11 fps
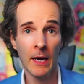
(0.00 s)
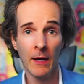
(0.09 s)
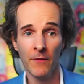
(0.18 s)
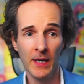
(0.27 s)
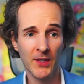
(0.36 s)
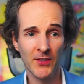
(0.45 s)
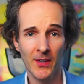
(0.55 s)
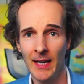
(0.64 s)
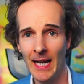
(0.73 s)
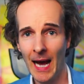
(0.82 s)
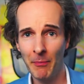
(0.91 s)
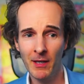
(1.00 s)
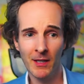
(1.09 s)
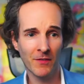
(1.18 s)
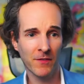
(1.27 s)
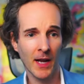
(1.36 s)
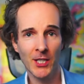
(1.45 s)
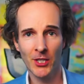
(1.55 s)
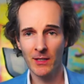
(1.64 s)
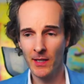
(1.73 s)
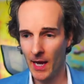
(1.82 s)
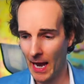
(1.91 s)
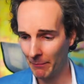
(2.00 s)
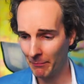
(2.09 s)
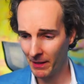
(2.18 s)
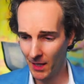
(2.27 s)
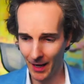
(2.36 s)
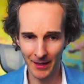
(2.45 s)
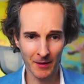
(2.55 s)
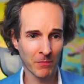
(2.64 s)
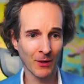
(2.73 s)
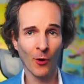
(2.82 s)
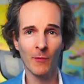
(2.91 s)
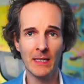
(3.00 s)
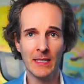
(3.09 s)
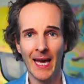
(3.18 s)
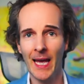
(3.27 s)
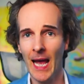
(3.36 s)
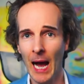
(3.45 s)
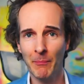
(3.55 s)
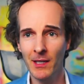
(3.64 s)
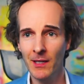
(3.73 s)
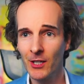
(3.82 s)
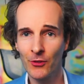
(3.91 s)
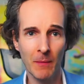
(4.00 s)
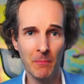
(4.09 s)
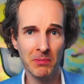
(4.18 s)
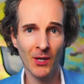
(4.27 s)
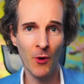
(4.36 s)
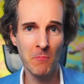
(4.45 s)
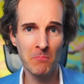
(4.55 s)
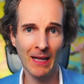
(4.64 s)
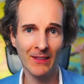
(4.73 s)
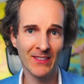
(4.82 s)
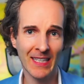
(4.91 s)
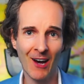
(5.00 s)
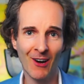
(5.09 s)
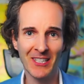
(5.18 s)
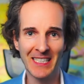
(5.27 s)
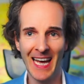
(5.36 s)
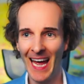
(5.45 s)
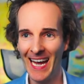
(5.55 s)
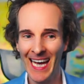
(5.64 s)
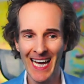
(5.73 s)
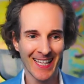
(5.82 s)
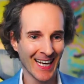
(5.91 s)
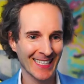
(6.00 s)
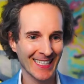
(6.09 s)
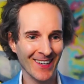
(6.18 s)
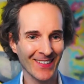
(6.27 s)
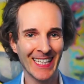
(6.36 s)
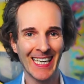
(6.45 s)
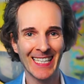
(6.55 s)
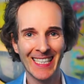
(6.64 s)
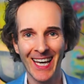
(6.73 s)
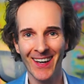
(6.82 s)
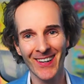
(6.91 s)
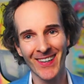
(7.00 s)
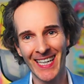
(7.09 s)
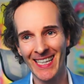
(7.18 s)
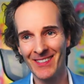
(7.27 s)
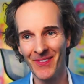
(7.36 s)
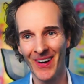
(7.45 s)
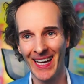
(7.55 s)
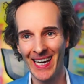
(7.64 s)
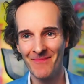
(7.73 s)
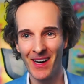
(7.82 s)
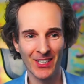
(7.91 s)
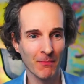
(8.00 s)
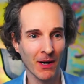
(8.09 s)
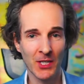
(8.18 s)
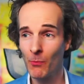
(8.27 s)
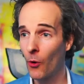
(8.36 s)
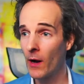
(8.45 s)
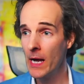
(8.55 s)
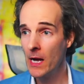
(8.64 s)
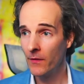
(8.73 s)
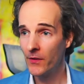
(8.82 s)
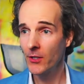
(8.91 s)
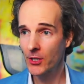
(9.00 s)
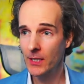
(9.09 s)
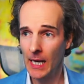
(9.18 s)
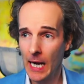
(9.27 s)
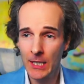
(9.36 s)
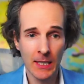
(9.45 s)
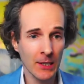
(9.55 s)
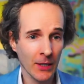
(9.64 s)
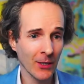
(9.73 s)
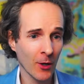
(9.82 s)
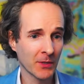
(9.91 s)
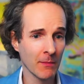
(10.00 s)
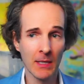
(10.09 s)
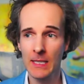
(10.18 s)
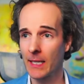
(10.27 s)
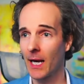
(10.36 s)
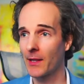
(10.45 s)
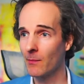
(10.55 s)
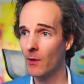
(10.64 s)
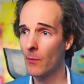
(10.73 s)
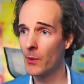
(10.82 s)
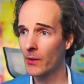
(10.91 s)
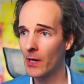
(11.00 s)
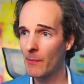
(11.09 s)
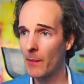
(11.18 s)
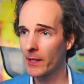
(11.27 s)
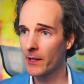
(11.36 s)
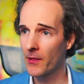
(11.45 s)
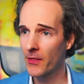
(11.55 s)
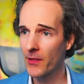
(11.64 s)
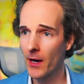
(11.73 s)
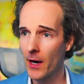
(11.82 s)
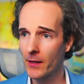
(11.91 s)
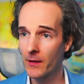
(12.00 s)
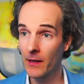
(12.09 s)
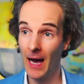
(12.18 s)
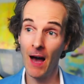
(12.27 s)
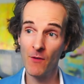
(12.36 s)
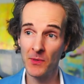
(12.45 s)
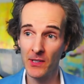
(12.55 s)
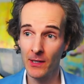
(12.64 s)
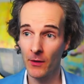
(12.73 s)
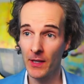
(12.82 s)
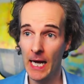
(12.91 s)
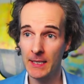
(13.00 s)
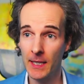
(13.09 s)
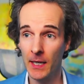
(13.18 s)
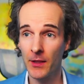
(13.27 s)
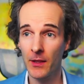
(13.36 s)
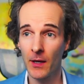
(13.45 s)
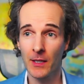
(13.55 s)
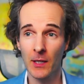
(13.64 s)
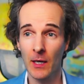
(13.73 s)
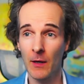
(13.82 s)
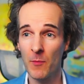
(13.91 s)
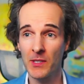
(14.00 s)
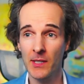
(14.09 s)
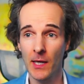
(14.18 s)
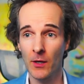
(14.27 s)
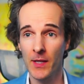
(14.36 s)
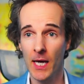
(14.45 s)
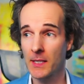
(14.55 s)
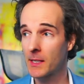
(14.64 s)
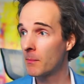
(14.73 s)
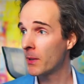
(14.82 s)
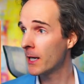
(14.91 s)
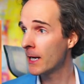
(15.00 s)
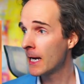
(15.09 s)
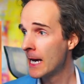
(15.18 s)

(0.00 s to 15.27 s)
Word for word: Felix, and happy inflation day, happy unemployment day, happy crypto meltdown day. That's everything that's going on here this morning and much, much more. Futures are actually looking optimistic at the moment. We're up about a third, a half a percent on the Nasdaq, a third of a percent on the S and P.